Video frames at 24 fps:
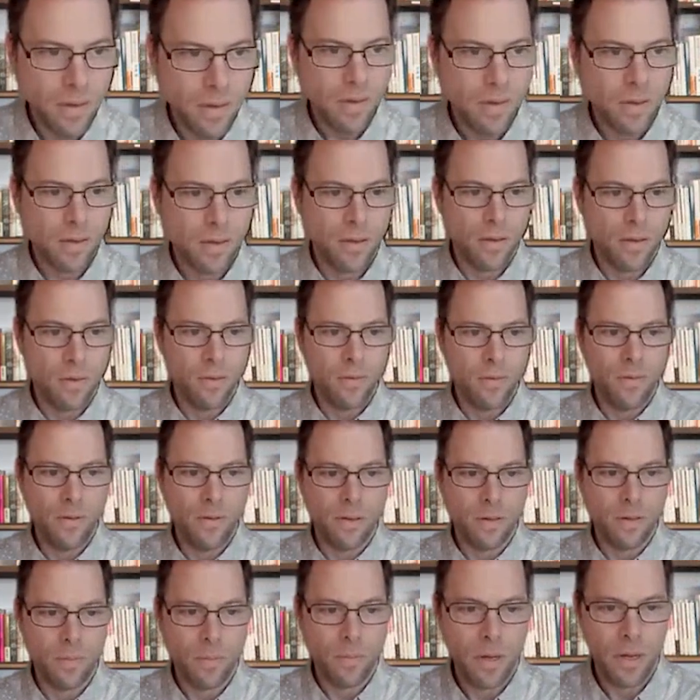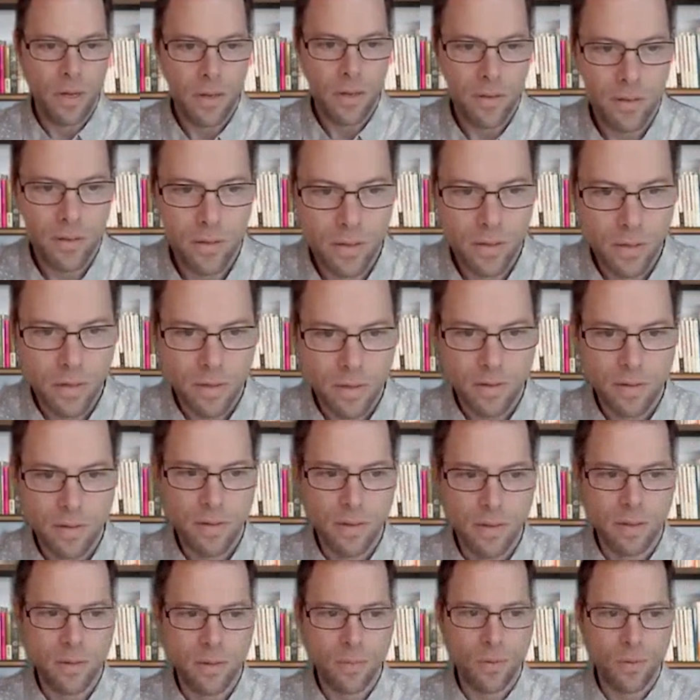Thank you very much. I can
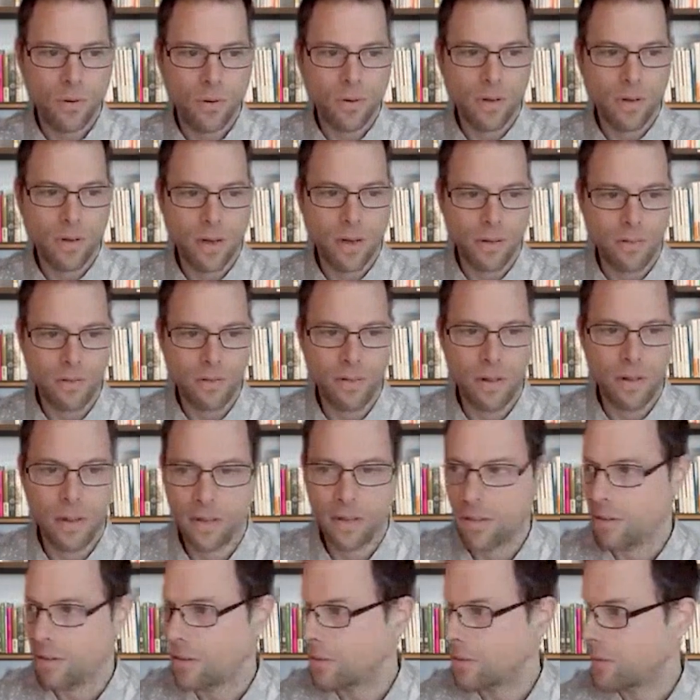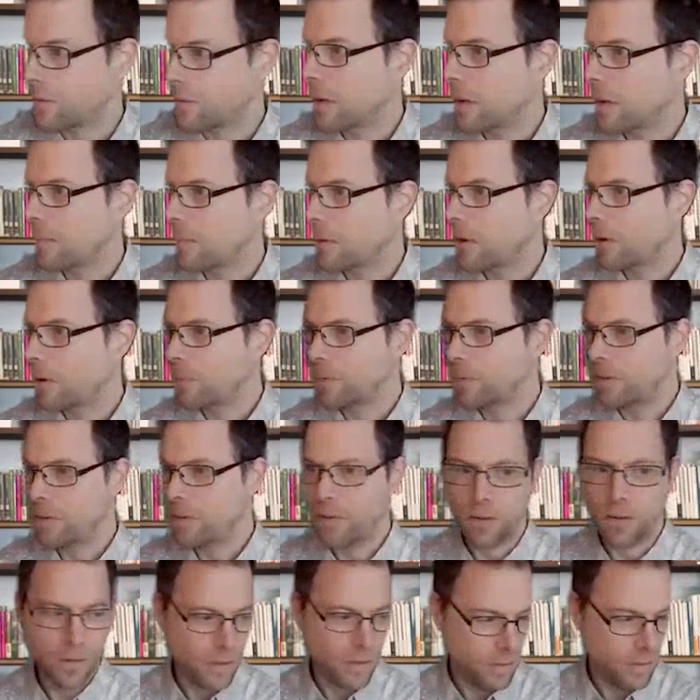see that the work are starting to come. I hope
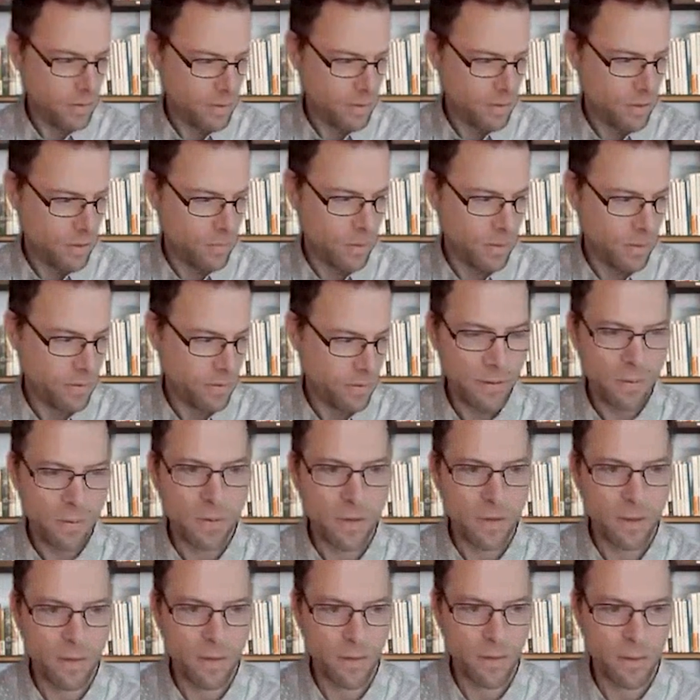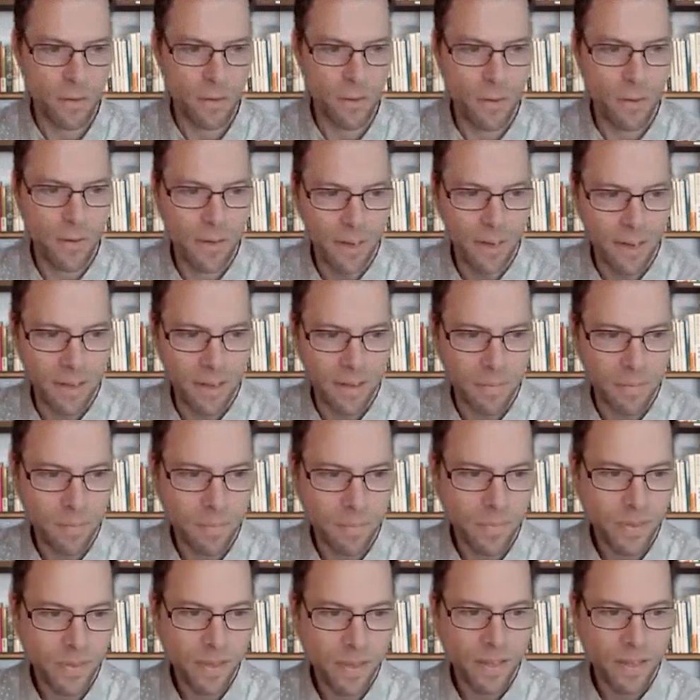that you can see on my screen. Yes, you can.